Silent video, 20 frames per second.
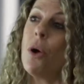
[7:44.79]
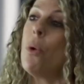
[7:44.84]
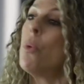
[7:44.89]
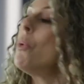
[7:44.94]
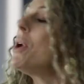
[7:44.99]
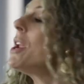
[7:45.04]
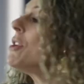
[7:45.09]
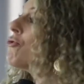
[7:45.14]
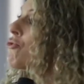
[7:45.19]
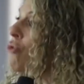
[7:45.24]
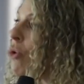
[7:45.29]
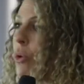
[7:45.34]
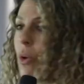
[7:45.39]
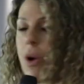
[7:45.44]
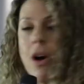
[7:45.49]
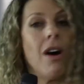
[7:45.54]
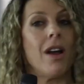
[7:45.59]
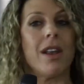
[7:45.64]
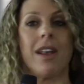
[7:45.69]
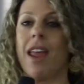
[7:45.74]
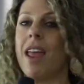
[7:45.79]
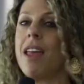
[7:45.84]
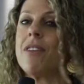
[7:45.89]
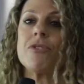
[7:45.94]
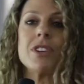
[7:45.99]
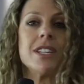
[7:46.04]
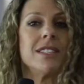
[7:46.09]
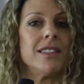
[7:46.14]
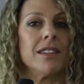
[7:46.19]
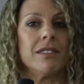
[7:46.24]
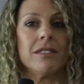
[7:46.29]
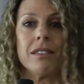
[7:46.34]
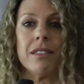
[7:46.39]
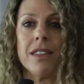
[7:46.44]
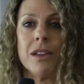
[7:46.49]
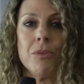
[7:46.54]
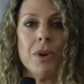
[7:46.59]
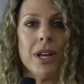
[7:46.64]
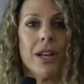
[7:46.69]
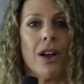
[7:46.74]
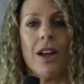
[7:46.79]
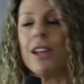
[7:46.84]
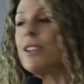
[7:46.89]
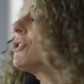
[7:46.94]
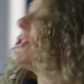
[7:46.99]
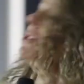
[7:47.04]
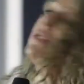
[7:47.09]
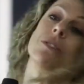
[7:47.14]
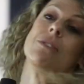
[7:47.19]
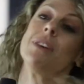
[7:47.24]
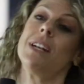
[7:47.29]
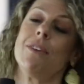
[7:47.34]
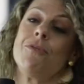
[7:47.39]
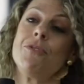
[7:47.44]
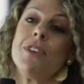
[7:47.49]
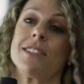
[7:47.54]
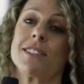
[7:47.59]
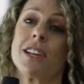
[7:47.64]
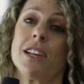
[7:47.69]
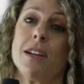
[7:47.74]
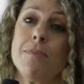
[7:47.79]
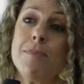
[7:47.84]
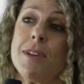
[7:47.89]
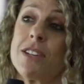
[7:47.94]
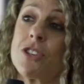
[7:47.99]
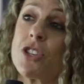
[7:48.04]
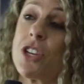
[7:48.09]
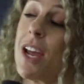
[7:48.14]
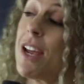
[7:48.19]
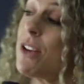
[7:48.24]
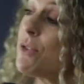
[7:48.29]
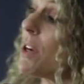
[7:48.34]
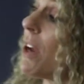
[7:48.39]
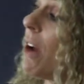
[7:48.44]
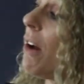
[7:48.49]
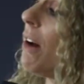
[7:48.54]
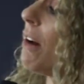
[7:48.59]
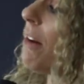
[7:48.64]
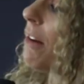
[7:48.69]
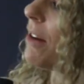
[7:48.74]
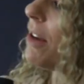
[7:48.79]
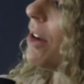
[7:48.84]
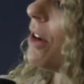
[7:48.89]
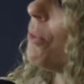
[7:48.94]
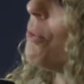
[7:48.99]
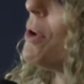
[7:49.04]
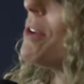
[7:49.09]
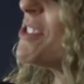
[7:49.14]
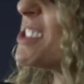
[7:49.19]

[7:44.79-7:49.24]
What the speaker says: We draw on every single thing we're going to do, and if there's going to be a change, we go, oh, we've